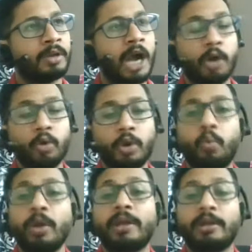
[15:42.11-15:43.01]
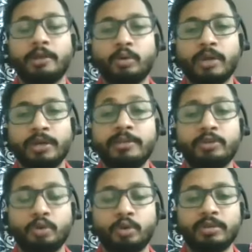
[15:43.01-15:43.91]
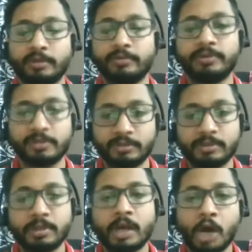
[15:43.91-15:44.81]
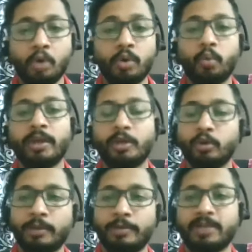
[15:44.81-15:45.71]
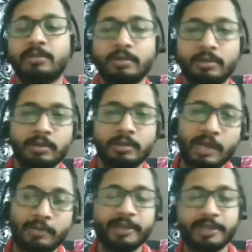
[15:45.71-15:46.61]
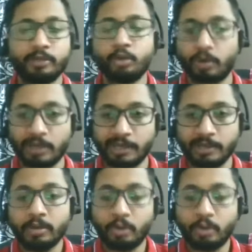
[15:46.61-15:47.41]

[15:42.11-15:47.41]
how quick you can restore the services, how quick you can make the application online.